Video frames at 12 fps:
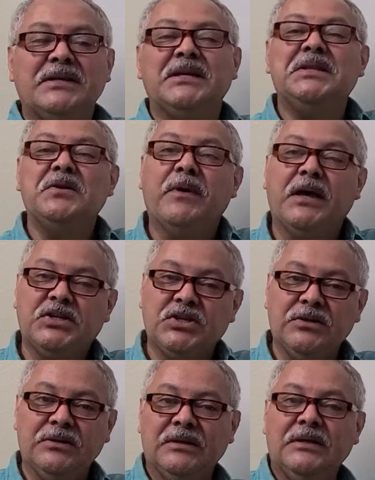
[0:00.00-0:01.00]
the
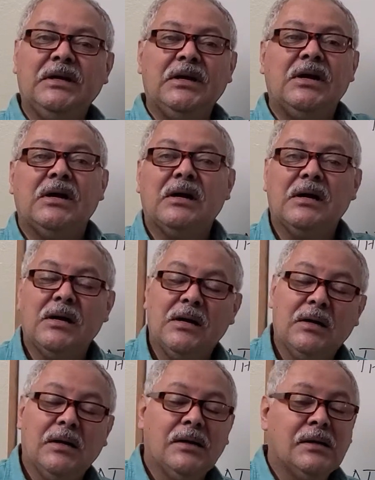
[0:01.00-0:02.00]
direction
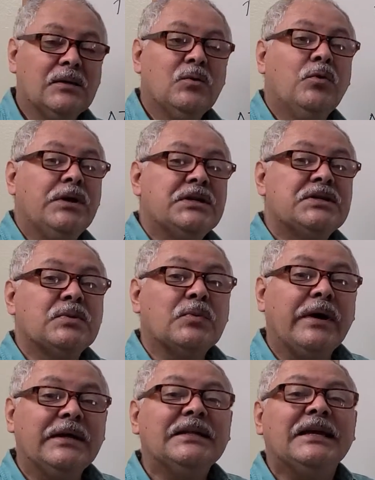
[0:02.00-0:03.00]
of which,
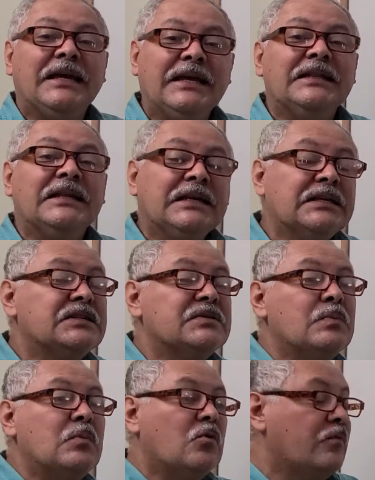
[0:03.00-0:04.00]
right, heat is
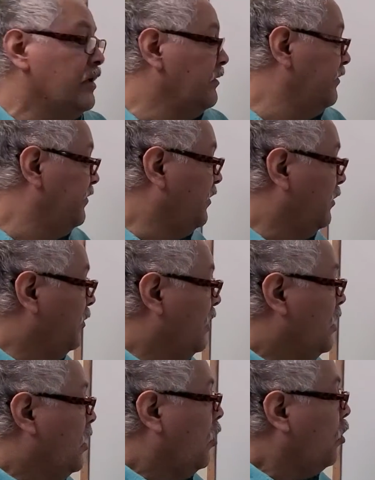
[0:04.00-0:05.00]
moving from
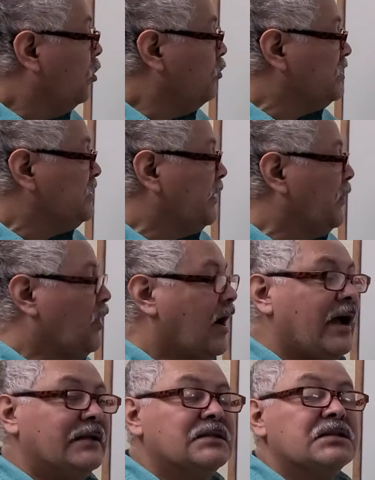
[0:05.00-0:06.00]
always from
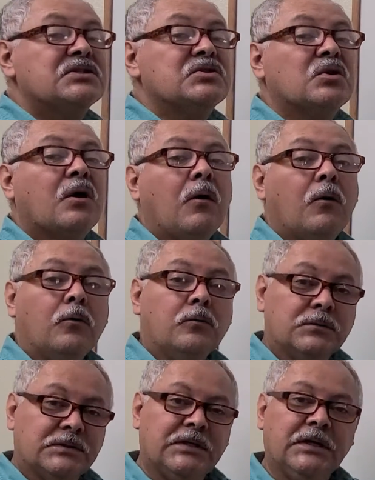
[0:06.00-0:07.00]
hot to
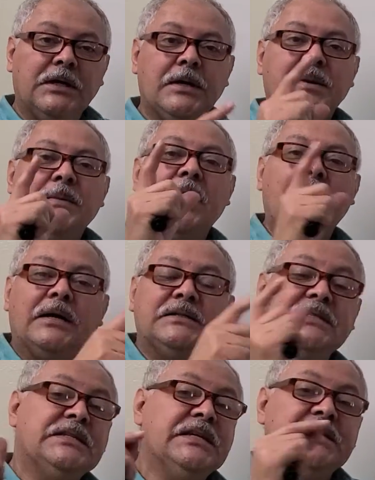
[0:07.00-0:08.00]
cold
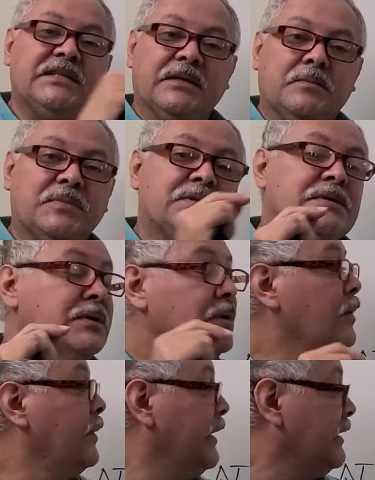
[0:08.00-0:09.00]
systems,
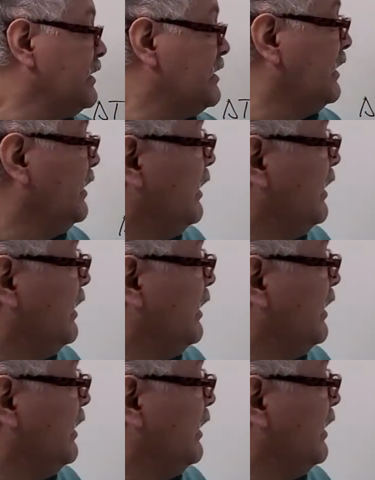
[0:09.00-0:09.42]
correct?